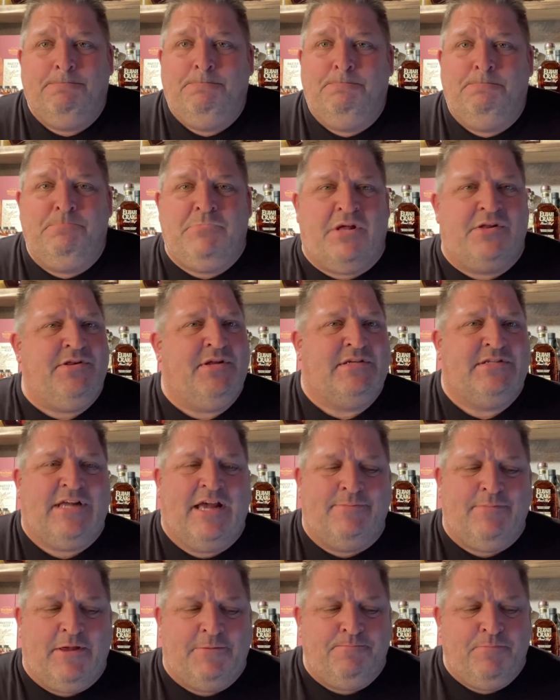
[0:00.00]
Doesn't
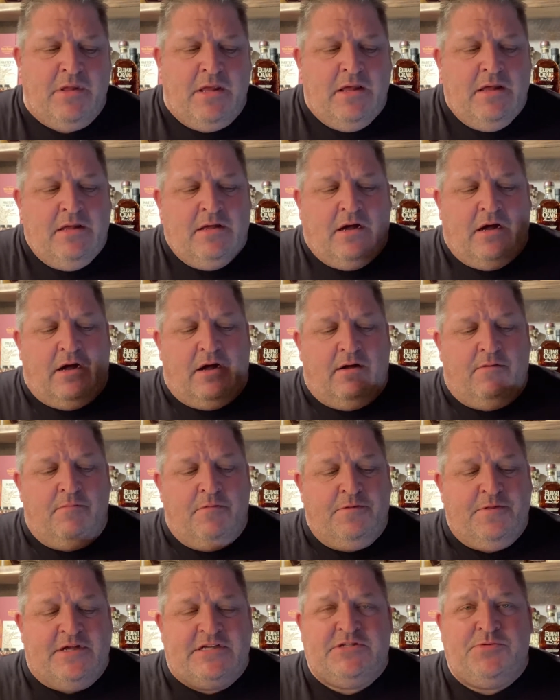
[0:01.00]
excite me.
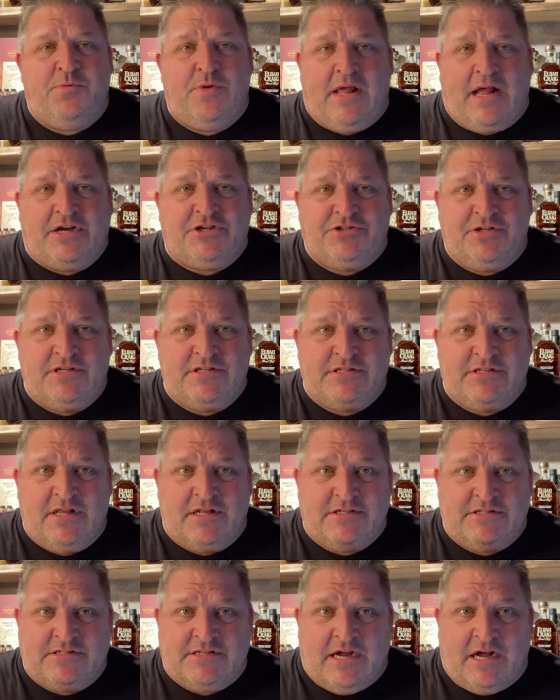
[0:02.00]
This one actually
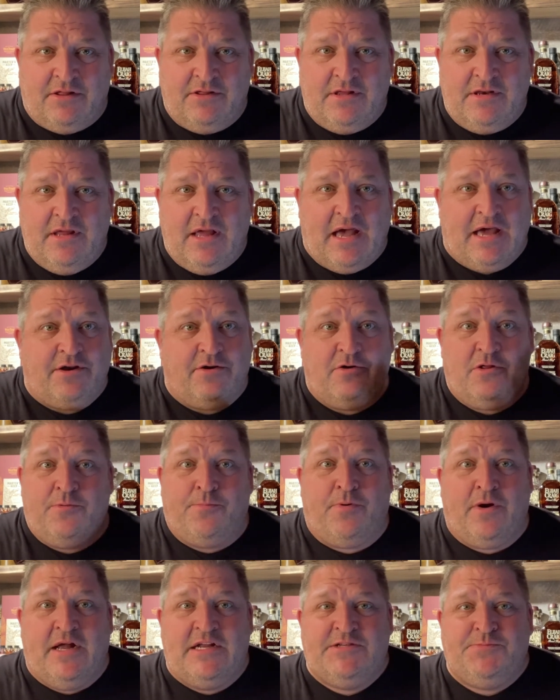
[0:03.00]
is solid. I don't know the
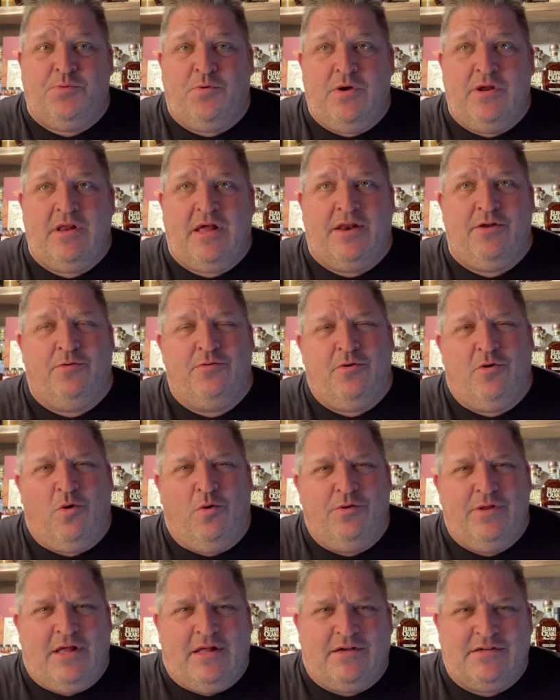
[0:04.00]
price point. I know
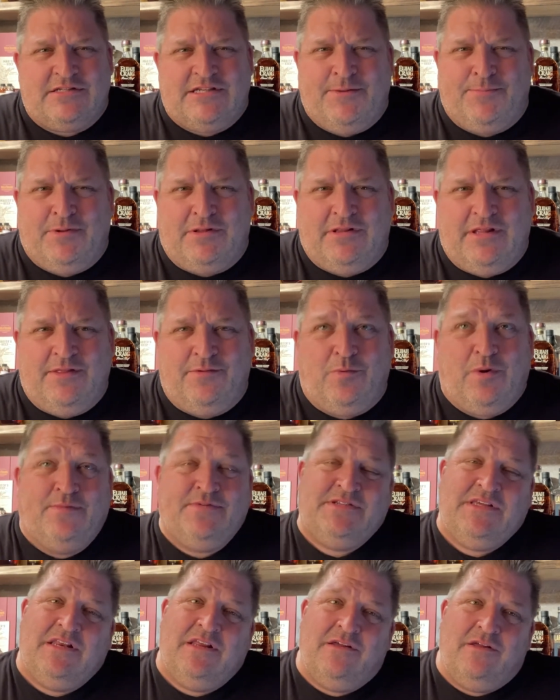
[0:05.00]
Old Elk, typically, when I've
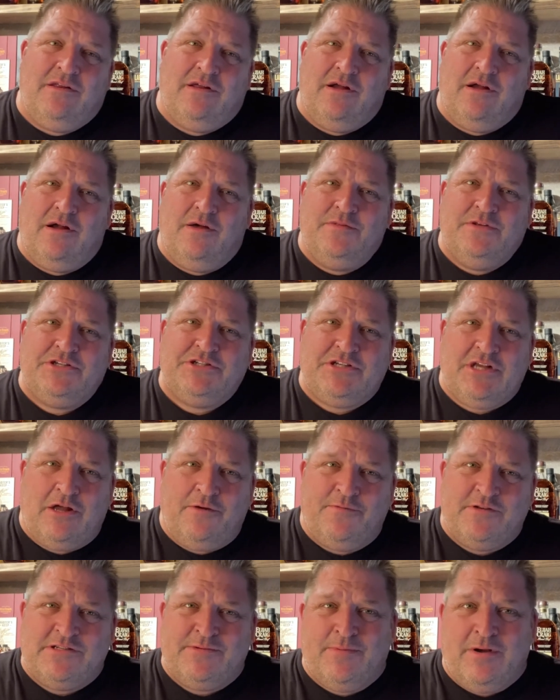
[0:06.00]
seen it on the
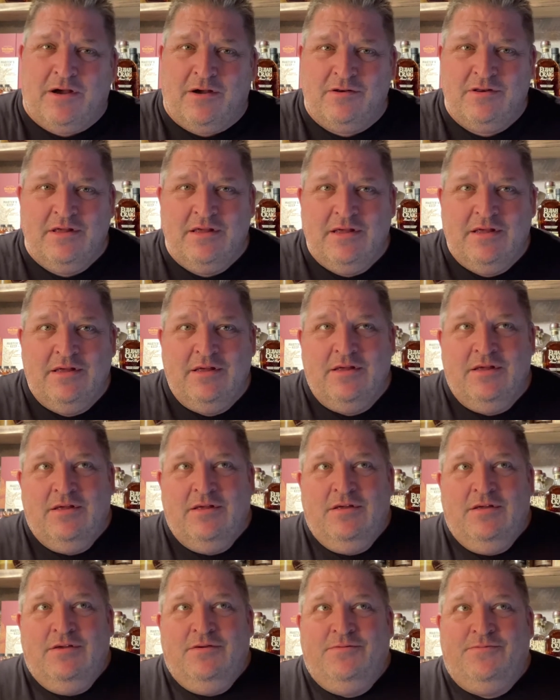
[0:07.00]
shelf, is about
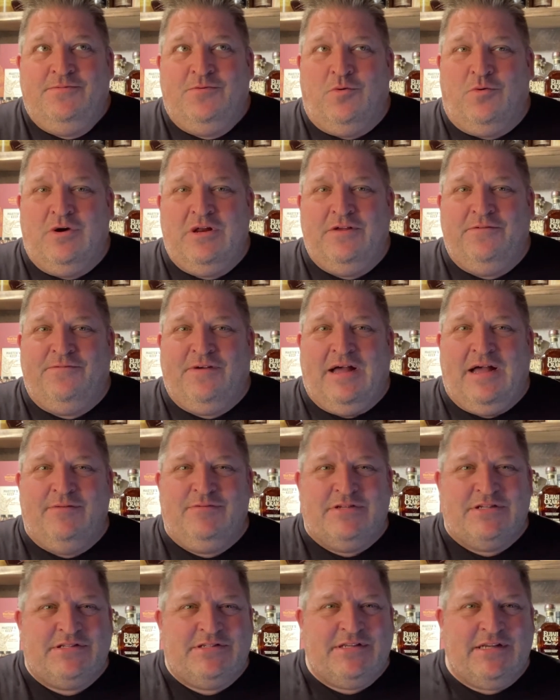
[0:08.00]
$45
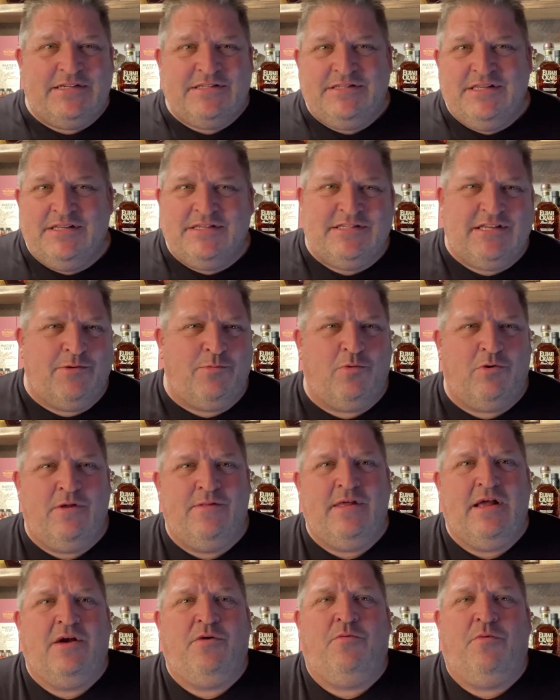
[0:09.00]
to $60, somewhere in
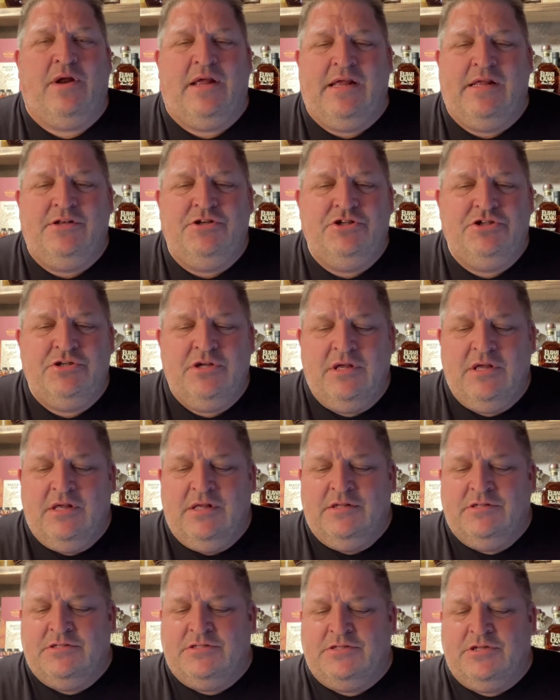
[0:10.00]
that range.
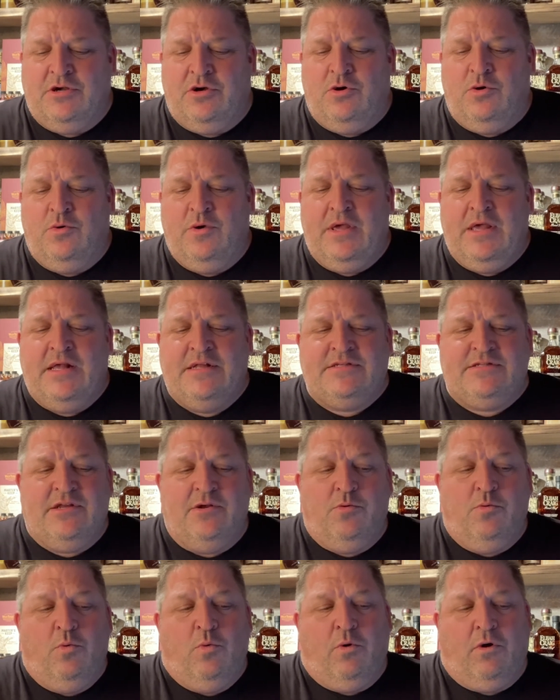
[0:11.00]
So is it
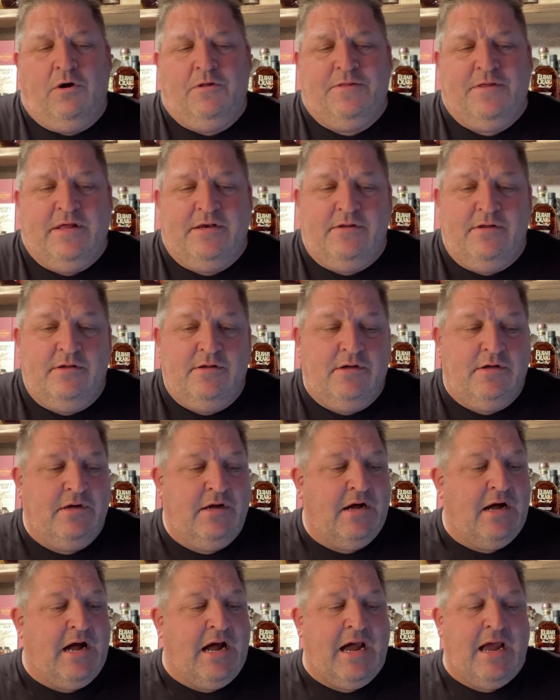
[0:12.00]
worth it?
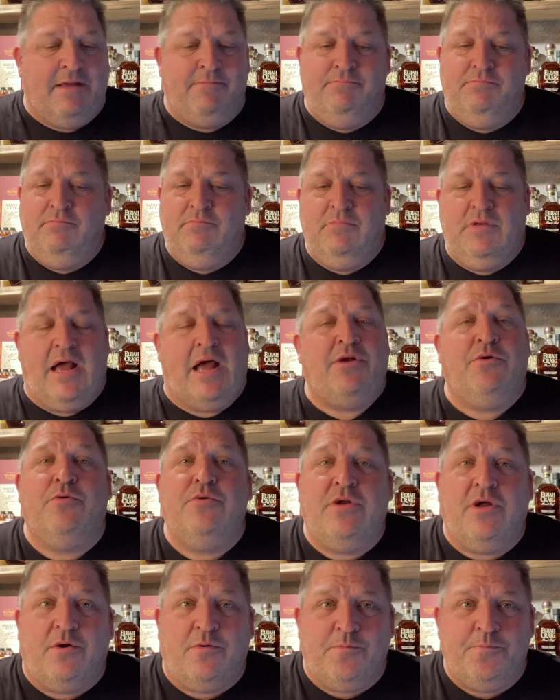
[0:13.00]
I don't
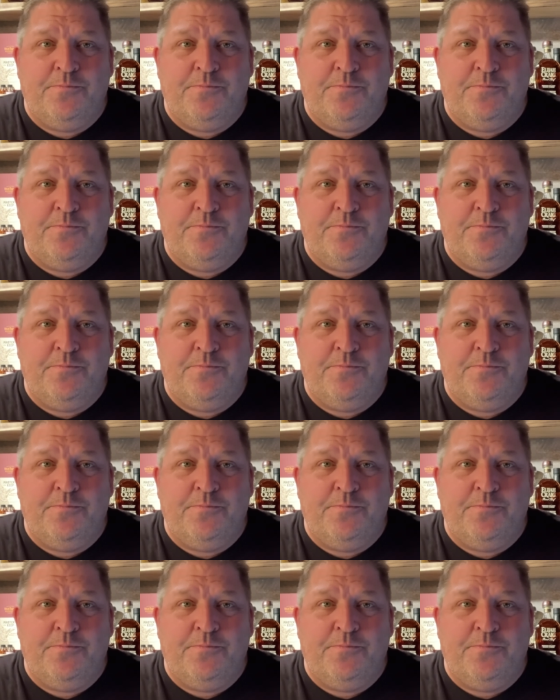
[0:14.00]
know.